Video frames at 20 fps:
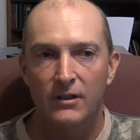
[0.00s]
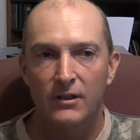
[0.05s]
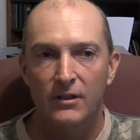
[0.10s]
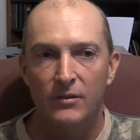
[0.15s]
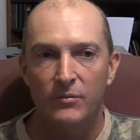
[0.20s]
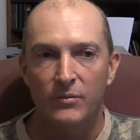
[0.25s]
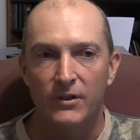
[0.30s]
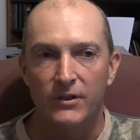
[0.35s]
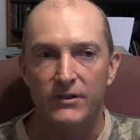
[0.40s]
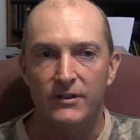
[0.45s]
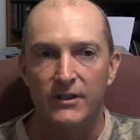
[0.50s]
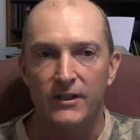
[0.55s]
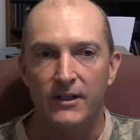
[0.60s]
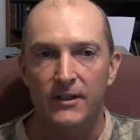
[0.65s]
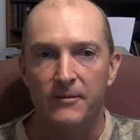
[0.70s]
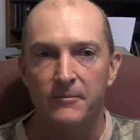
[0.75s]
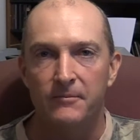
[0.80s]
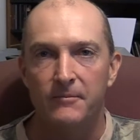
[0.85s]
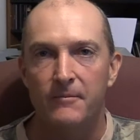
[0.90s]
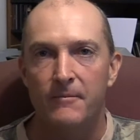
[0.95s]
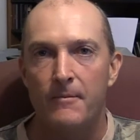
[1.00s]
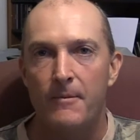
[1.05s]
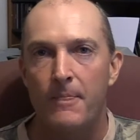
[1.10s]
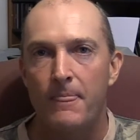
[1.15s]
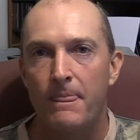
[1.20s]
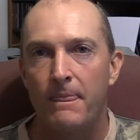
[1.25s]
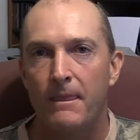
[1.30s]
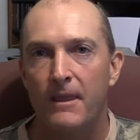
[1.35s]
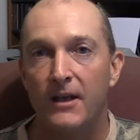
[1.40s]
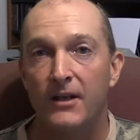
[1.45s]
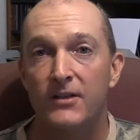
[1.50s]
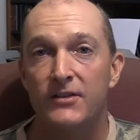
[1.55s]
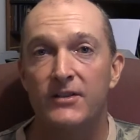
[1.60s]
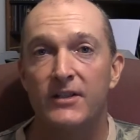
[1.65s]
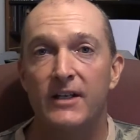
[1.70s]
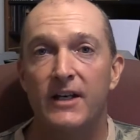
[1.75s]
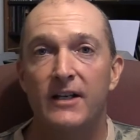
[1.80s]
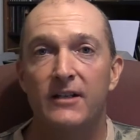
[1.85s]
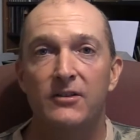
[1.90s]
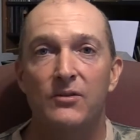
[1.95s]
But like I say,
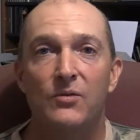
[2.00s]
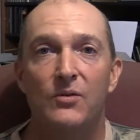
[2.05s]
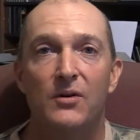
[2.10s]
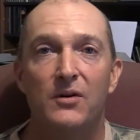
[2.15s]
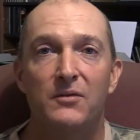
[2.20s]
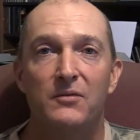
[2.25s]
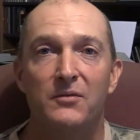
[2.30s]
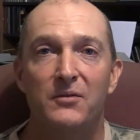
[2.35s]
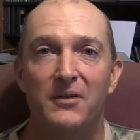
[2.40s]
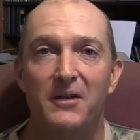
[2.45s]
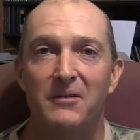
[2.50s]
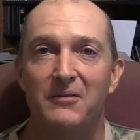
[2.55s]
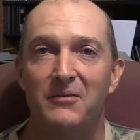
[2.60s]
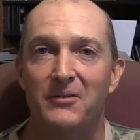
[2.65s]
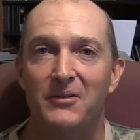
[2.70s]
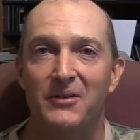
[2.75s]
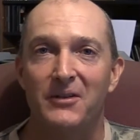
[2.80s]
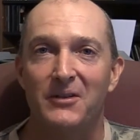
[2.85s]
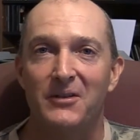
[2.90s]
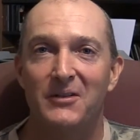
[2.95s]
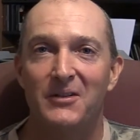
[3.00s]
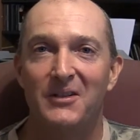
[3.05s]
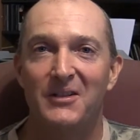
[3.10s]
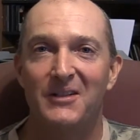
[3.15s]
I can go on forever here.